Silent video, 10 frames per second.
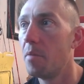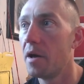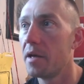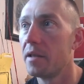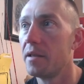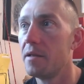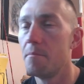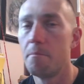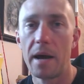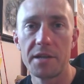But
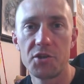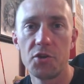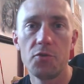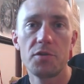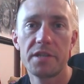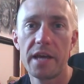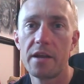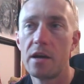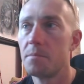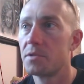my two
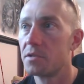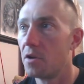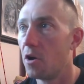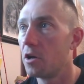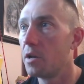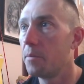setups are